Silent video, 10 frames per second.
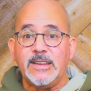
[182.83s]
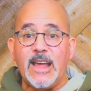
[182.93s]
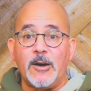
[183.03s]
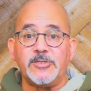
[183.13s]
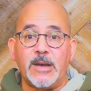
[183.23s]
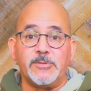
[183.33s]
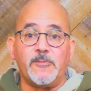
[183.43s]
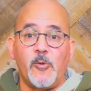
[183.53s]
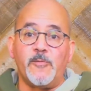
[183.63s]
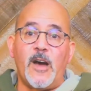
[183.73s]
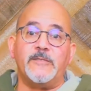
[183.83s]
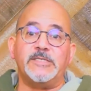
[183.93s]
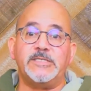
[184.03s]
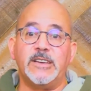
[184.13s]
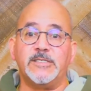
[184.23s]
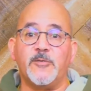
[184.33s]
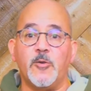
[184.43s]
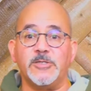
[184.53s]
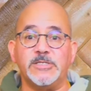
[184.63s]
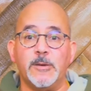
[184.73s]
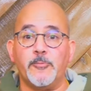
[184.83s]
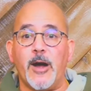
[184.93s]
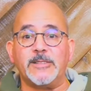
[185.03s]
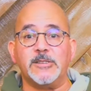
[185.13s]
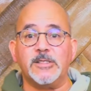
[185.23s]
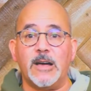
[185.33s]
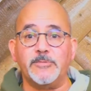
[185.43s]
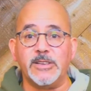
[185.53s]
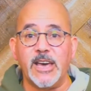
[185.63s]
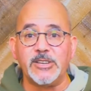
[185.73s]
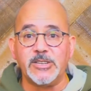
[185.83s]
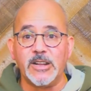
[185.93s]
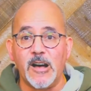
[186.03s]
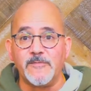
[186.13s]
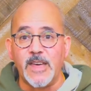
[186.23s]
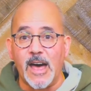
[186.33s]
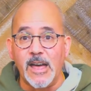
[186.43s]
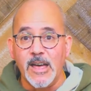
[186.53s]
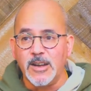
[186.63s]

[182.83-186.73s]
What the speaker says: Now in chapters 4, 5, and 6, of course, is the practical application of that.